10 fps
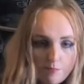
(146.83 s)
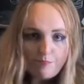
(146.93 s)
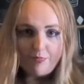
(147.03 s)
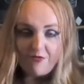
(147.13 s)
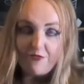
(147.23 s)

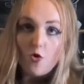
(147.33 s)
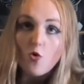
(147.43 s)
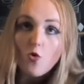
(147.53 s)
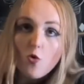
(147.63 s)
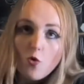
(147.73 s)

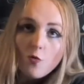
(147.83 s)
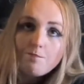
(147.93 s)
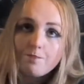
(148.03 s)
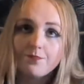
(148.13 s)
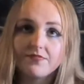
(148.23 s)
Before
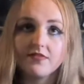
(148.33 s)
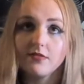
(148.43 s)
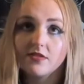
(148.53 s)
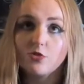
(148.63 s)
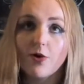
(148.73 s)

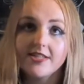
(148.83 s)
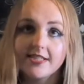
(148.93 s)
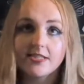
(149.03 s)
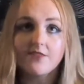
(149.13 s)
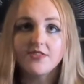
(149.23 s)

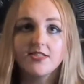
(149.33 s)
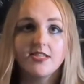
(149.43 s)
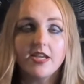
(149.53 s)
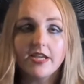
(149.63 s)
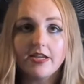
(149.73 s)

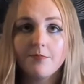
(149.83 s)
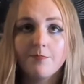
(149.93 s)
2017,